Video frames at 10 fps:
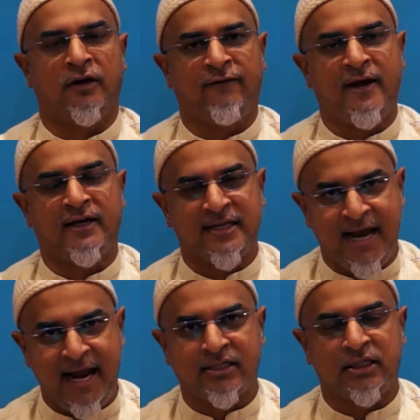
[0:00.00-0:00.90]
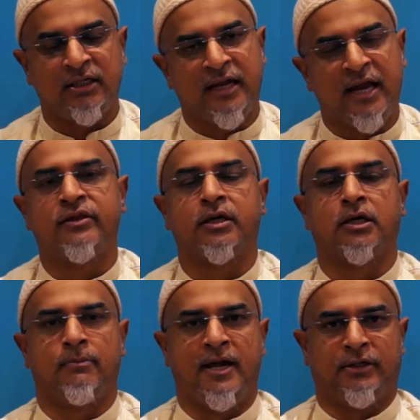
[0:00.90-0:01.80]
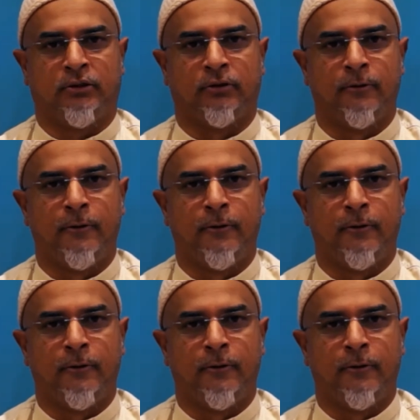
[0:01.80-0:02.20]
in fact act in an ethical manner.